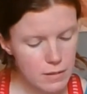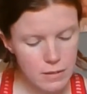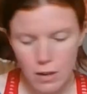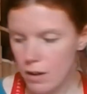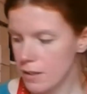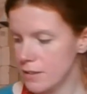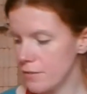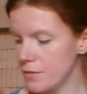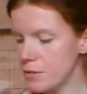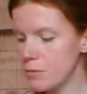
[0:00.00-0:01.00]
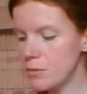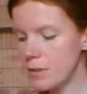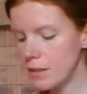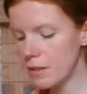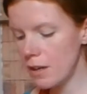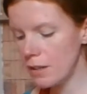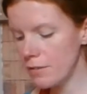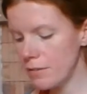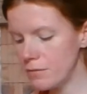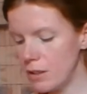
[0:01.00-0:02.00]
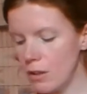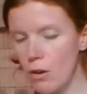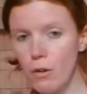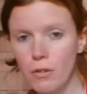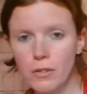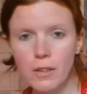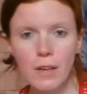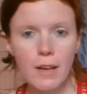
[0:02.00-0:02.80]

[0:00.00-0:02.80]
stark difference between the colour of the lawn